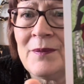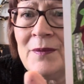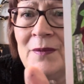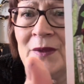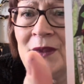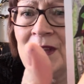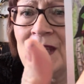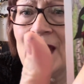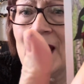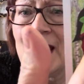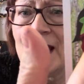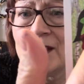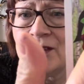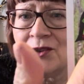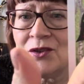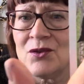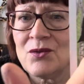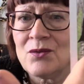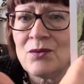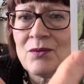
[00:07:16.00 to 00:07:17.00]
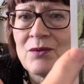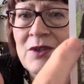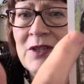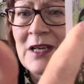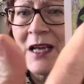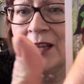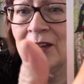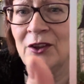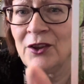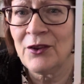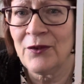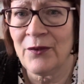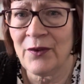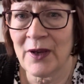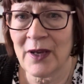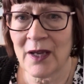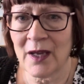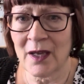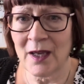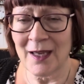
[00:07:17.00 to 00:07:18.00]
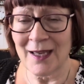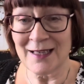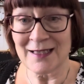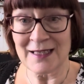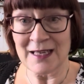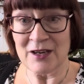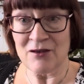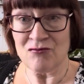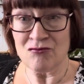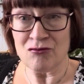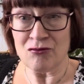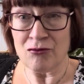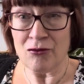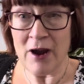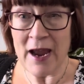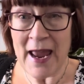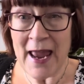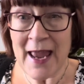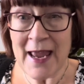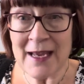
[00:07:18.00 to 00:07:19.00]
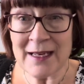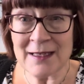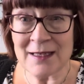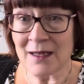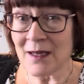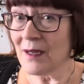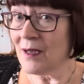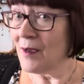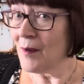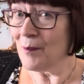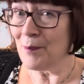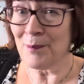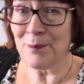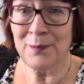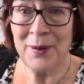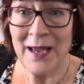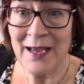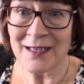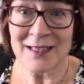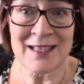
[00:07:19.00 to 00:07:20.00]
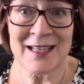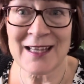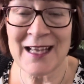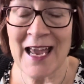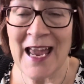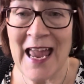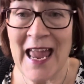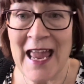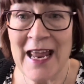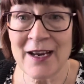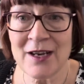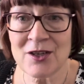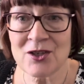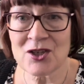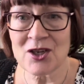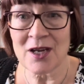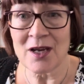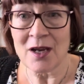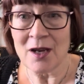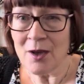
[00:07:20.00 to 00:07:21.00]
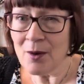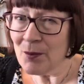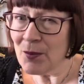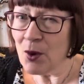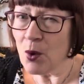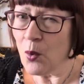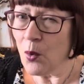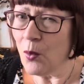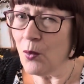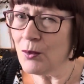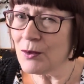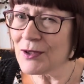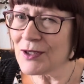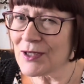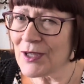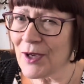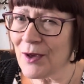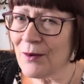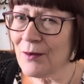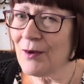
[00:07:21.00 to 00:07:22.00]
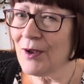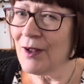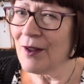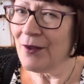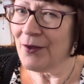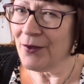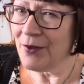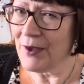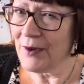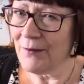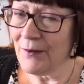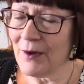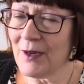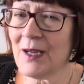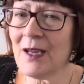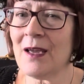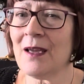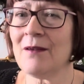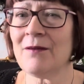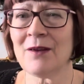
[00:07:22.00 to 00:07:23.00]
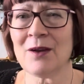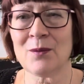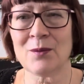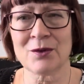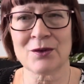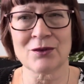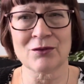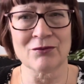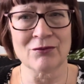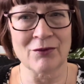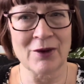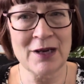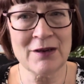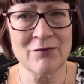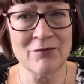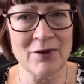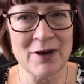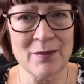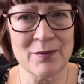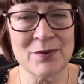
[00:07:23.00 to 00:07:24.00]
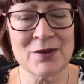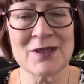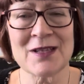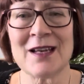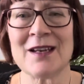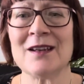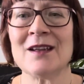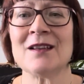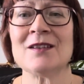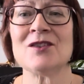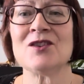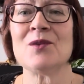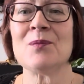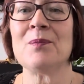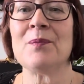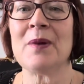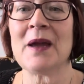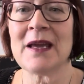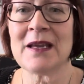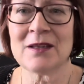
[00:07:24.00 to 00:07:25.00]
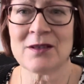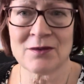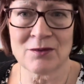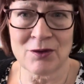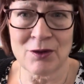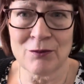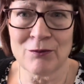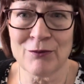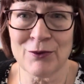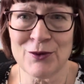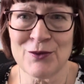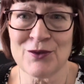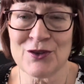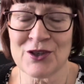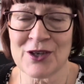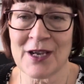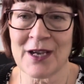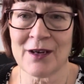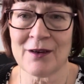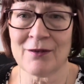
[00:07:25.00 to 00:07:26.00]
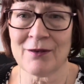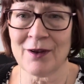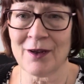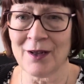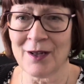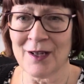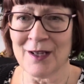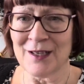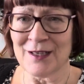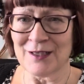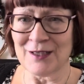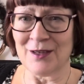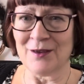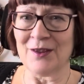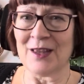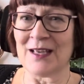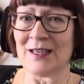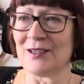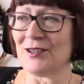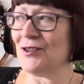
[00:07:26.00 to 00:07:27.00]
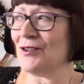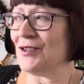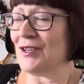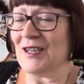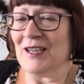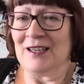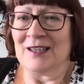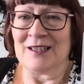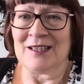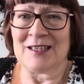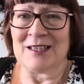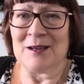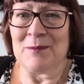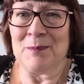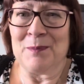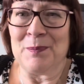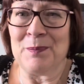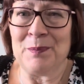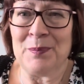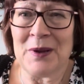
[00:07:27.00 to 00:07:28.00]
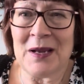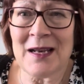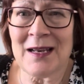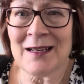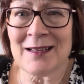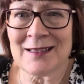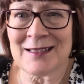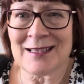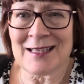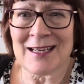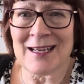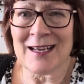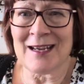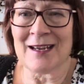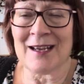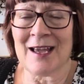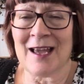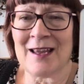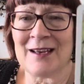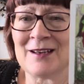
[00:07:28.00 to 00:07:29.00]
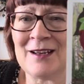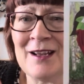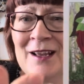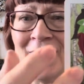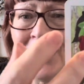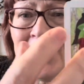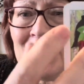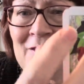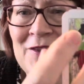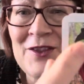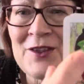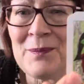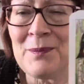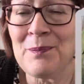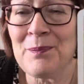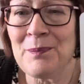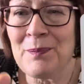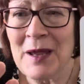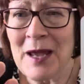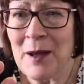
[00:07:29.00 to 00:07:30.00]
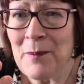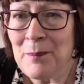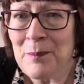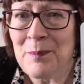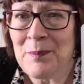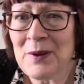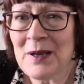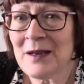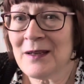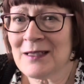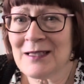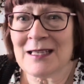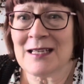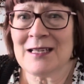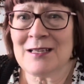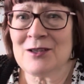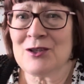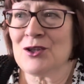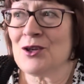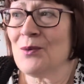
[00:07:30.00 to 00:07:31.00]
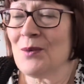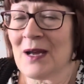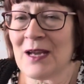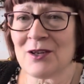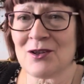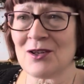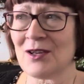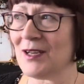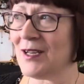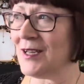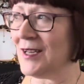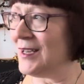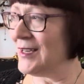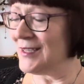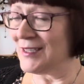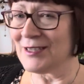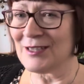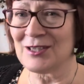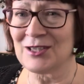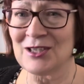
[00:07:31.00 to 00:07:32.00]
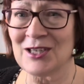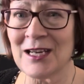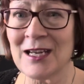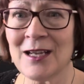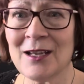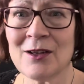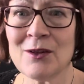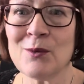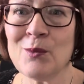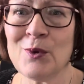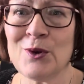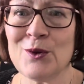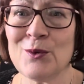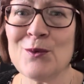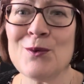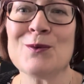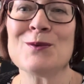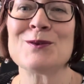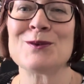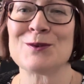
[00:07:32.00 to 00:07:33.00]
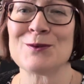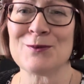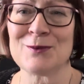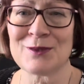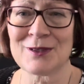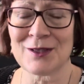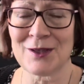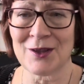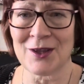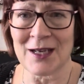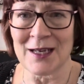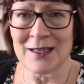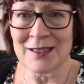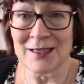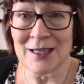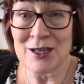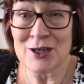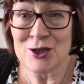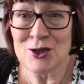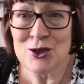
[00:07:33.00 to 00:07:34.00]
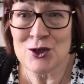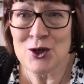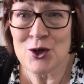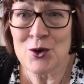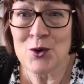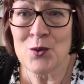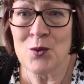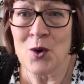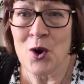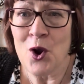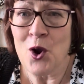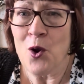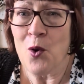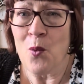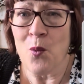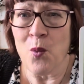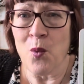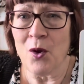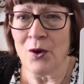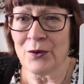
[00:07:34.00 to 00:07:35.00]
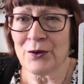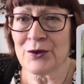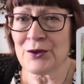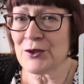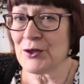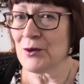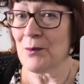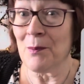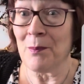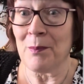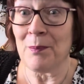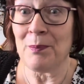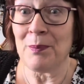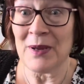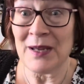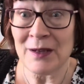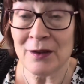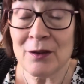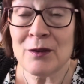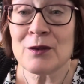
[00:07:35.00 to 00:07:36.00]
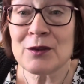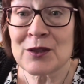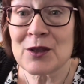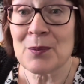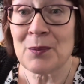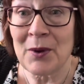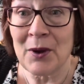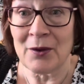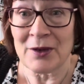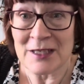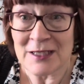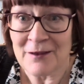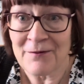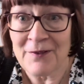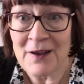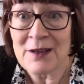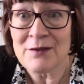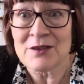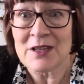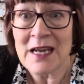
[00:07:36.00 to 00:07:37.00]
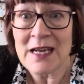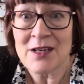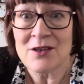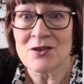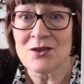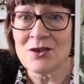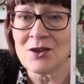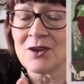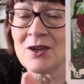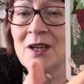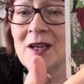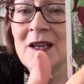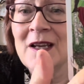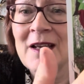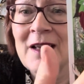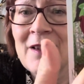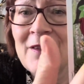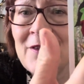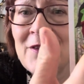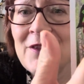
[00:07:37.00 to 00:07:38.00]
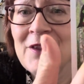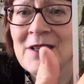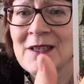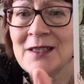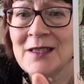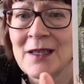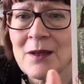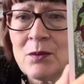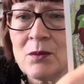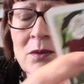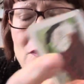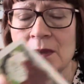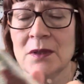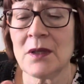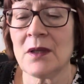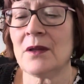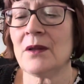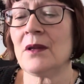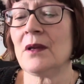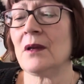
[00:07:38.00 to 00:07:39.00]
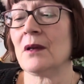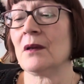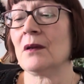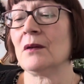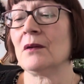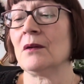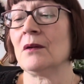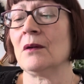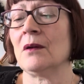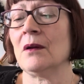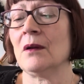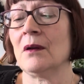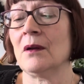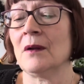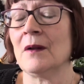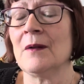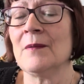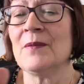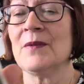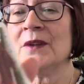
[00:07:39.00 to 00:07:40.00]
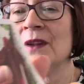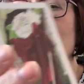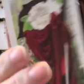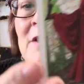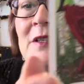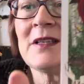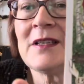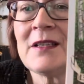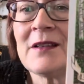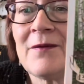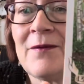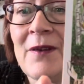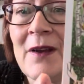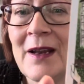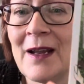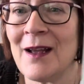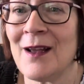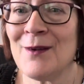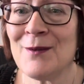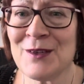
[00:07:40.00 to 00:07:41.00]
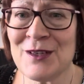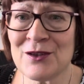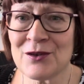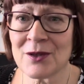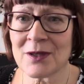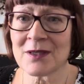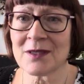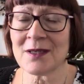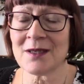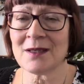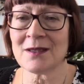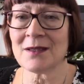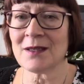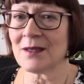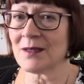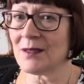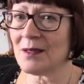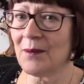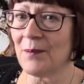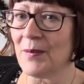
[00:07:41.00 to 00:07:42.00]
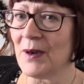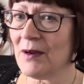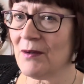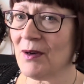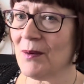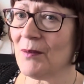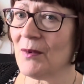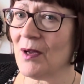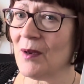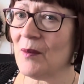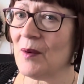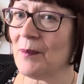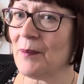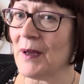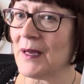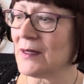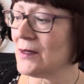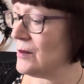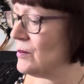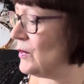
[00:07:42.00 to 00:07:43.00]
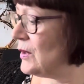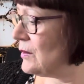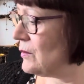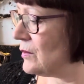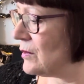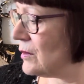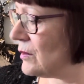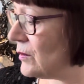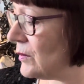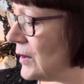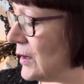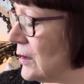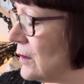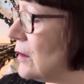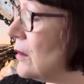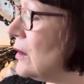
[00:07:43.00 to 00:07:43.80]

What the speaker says: The actual death figure is in red. Back to that energy, but also think very carefully, what does red represent? It's your base or your root chakra. So that's your stability and the ability to actually deal with all sorts of things that you want to build upon. It's a foundation. This, what's that there? So this is, how interesting is this? Now, bearing in mind, we're back to, where are we?